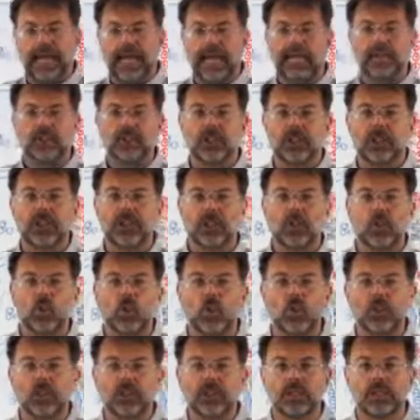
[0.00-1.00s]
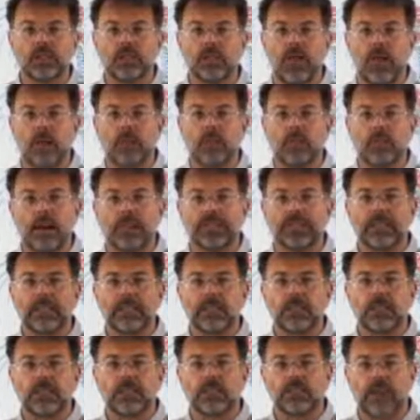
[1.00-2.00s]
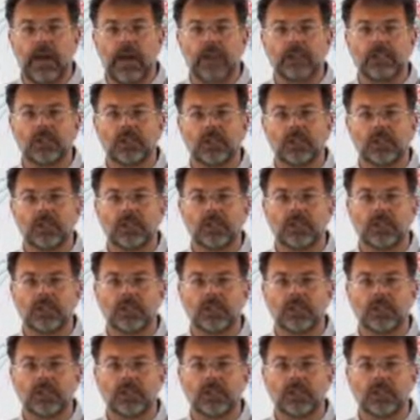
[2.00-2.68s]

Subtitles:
actually causes muscle contractions.